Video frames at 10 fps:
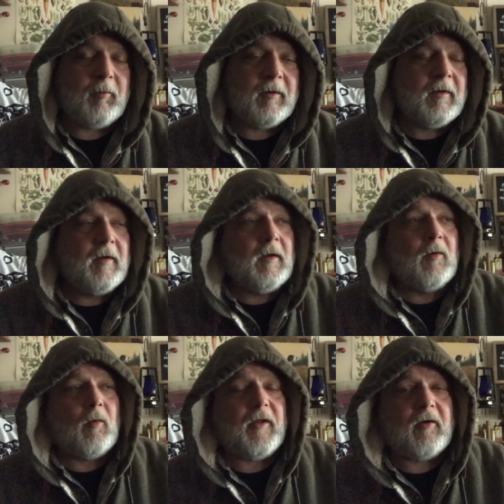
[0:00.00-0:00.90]
But
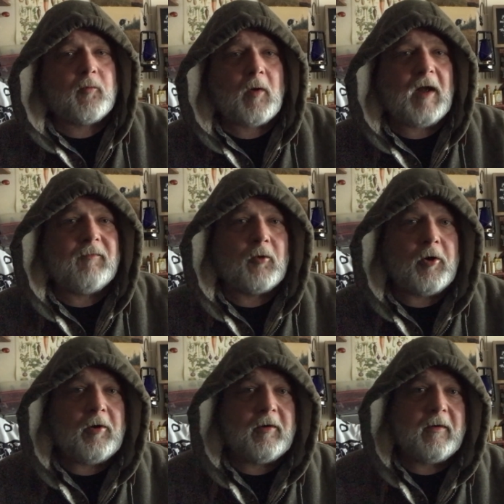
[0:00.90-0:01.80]
well, there's what I've
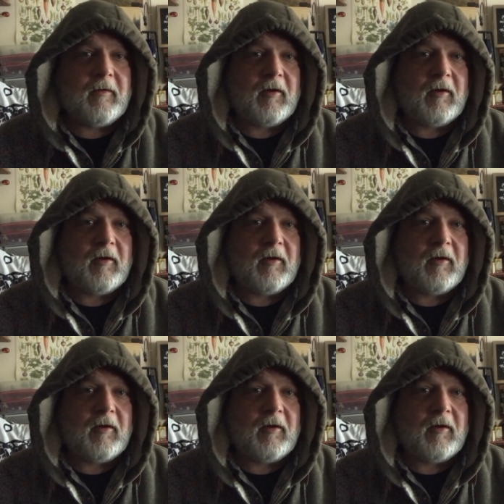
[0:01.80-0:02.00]
learned.